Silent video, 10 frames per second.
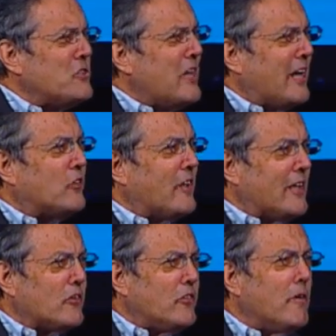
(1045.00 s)
takes
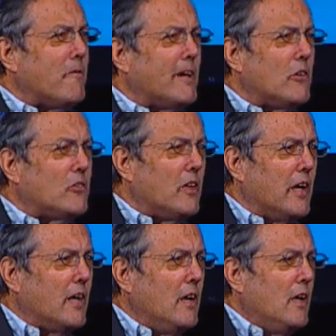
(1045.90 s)
that
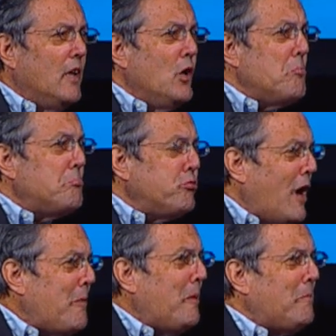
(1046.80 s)
seriously,
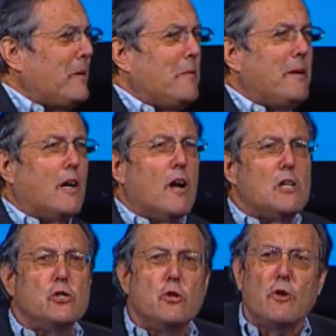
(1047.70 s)
probably
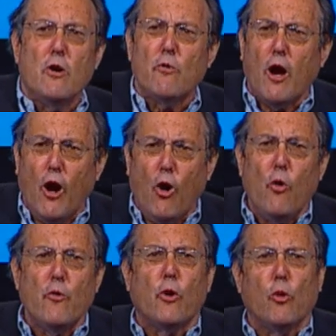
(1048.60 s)
because you don't
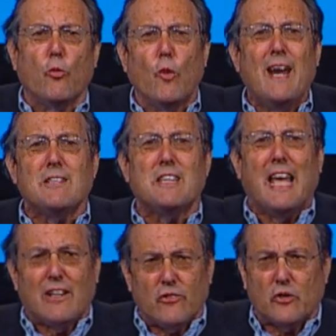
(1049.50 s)
own or rent
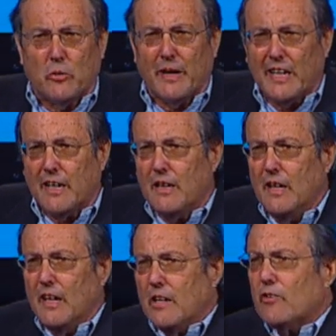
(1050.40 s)
that screen.
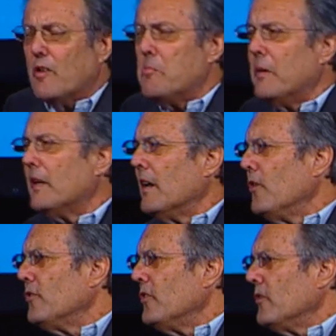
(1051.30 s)
It's somebody
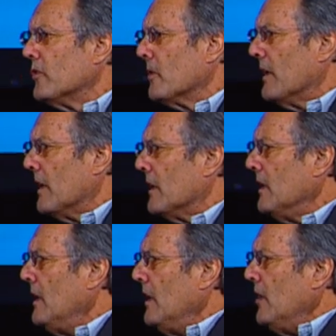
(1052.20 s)
else's screen.
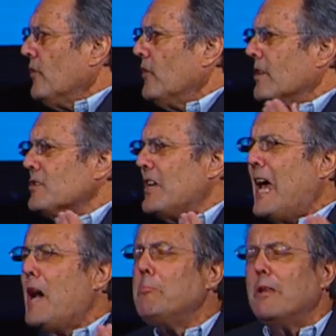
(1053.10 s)
So the
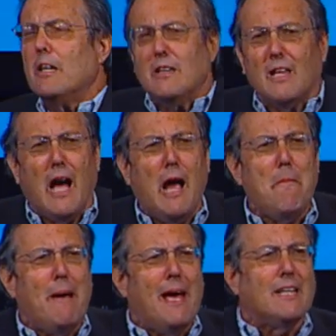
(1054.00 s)
tablet, the
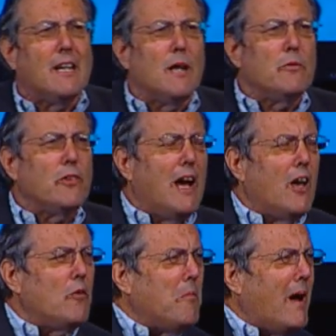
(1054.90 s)
iPad comes
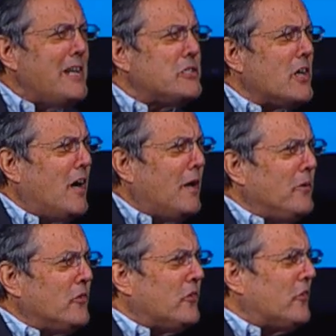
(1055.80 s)
out. My job
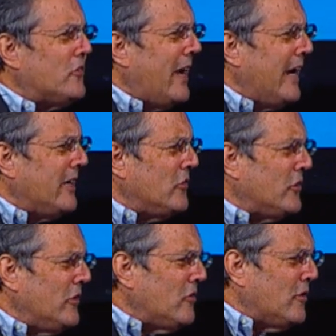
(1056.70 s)
is to say, is
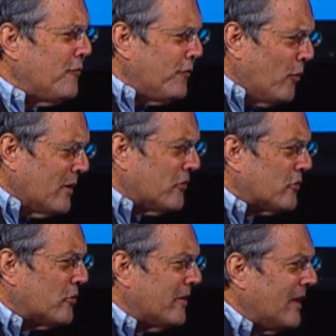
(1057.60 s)
this the fourth
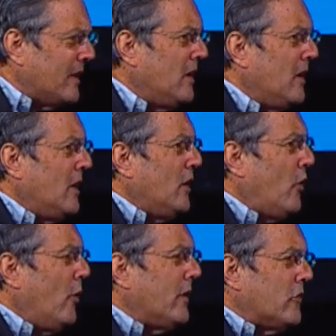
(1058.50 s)
screen
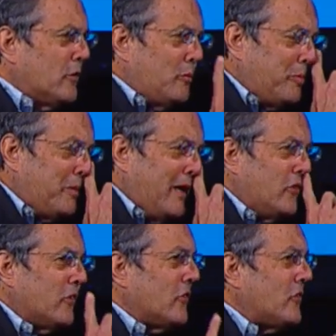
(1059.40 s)
or does it
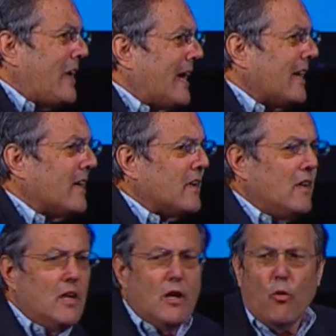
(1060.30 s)
replace the second?
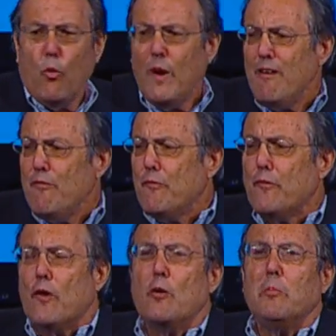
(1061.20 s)
We
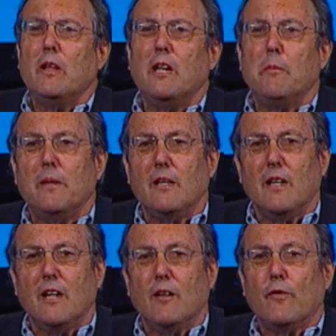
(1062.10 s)
firmly
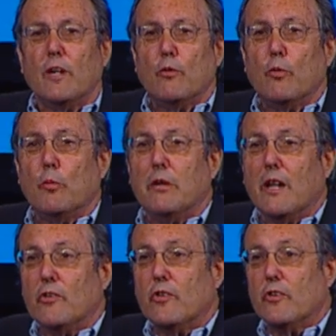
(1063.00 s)
believe it
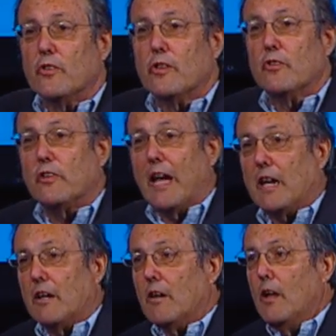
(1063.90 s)
replaces the
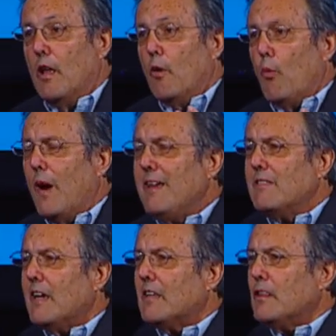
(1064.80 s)
second. We
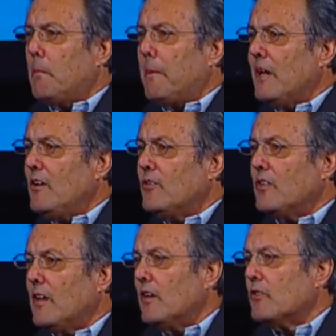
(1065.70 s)
think the
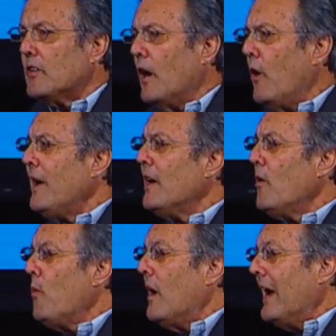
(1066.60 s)
PC is going
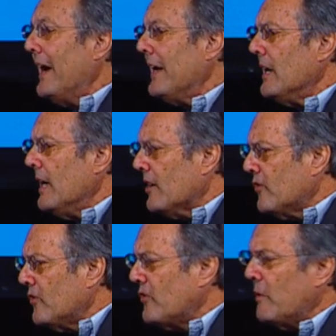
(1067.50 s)
away,
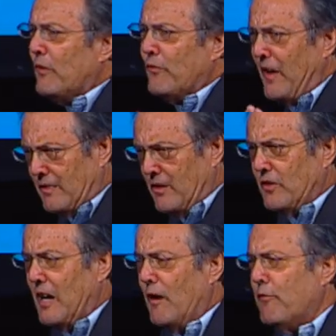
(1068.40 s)
we felt
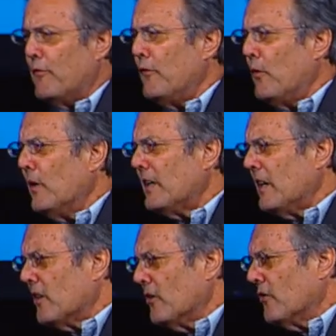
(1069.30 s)
this now for four
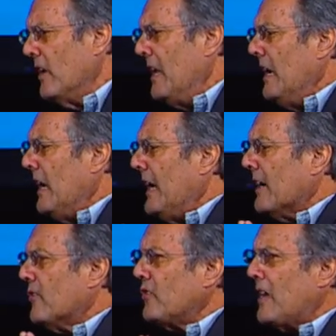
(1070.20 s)
years,
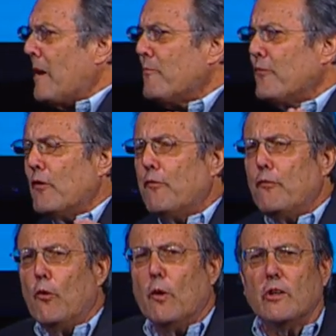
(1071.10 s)
except for
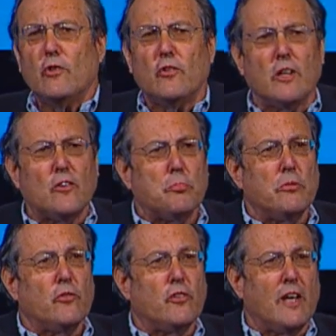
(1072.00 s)
4 to
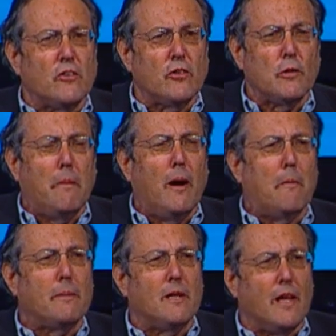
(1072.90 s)
6% of the
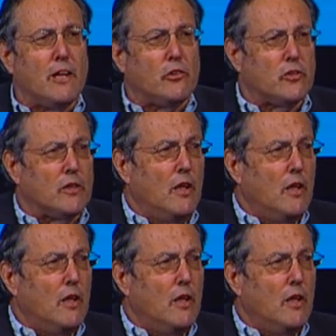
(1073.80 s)
population.